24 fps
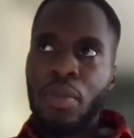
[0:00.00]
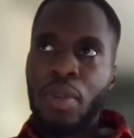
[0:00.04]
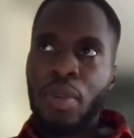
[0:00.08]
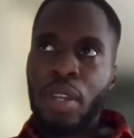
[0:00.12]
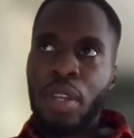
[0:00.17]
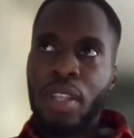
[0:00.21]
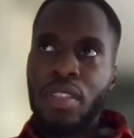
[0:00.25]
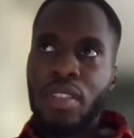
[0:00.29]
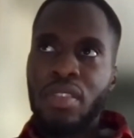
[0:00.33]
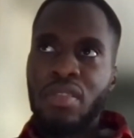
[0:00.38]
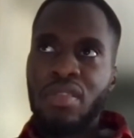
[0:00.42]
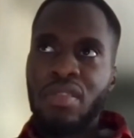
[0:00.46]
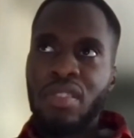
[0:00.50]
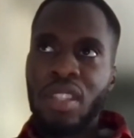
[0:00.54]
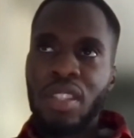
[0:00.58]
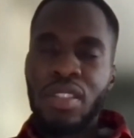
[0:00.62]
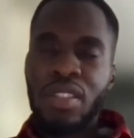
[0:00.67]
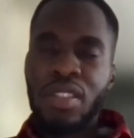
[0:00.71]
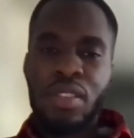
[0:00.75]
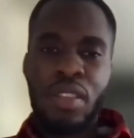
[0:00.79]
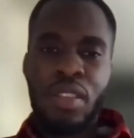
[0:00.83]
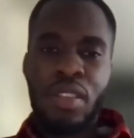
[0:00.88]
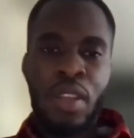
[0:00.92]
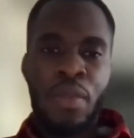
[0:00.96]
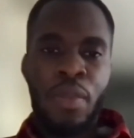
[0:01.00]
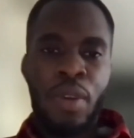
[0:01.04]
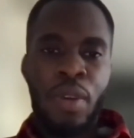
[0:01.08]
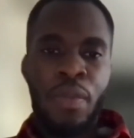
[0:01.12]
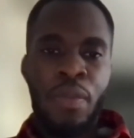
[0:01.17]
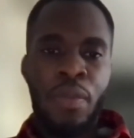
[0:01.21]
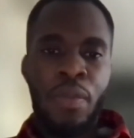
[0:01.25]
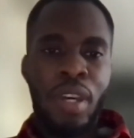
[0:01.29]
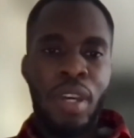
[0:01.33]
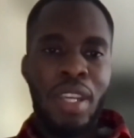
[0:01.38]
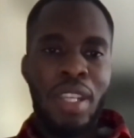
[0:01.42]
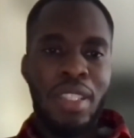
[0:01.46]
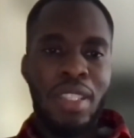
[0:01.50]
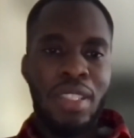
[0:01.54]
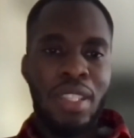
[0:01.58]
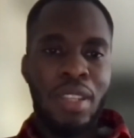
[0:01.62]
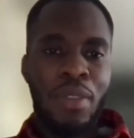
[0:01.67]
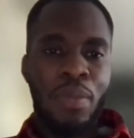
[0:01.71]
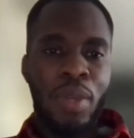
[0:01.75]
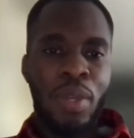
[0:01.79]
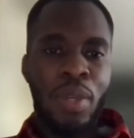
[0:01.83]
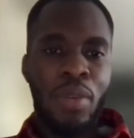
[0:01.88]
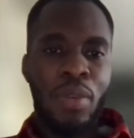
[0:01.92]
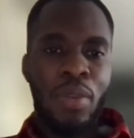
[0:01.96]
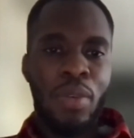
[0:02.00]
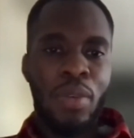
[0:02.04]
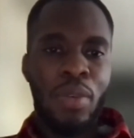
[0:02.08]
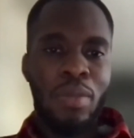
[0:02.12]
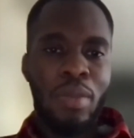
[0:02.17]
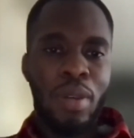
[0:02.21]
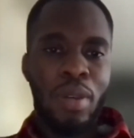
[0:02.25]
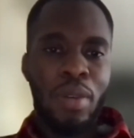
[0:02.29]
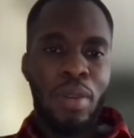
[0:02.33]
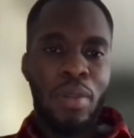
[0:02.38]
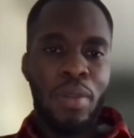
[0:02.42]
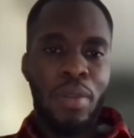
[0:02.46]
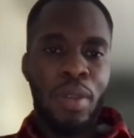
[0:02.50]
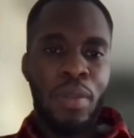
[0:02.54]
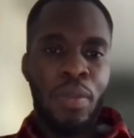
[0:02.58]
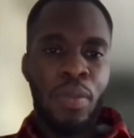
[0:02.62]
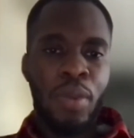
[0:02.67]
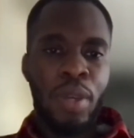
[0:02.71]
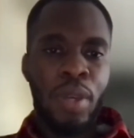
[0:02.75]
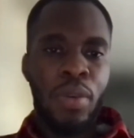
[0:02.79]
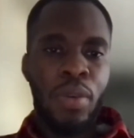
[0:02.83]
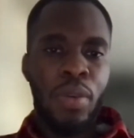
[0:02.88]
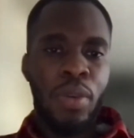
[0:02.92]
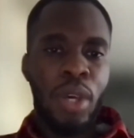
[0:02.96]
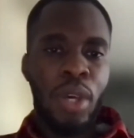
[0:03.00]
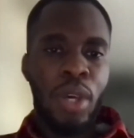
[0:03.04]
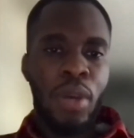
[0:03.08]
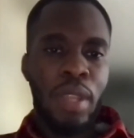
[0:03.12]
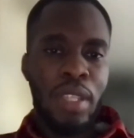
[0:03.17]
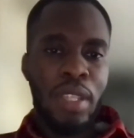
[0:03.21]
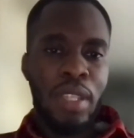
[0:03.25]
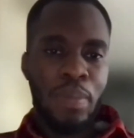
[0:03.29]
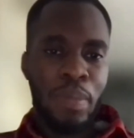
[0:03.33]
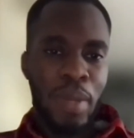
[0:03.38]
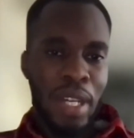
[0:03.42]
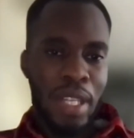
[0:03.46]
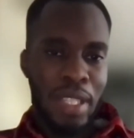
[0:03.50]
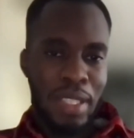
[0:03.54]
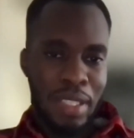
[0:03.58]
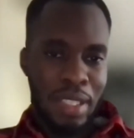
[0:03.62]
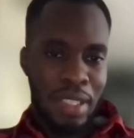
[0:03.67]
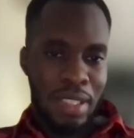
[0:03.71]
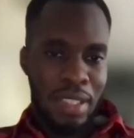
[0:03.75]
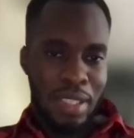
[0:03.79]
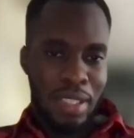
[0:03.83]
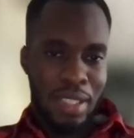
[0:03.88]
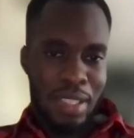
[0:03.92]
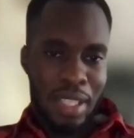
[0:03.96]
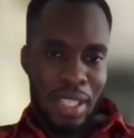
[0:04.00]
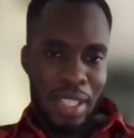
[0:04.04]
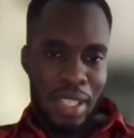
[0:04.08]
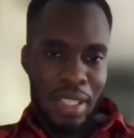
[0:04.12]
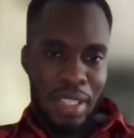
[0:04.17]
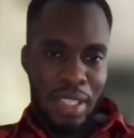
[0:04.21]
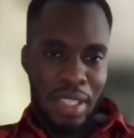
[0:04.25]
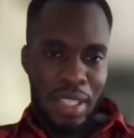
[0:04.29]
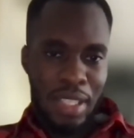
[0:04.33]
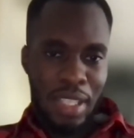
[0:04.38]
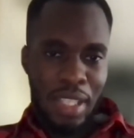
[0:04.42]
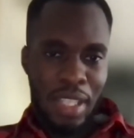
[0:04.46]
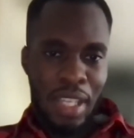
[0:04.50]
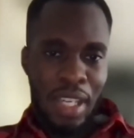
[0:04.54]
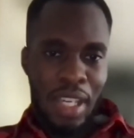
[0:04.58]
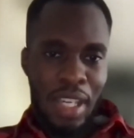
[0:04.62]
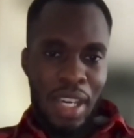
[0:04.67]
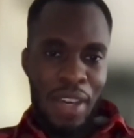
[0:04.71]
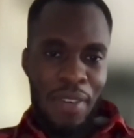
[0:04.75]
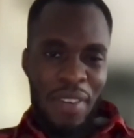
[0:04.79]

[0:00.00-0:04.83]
be honest, there's if we all know there's bias in society,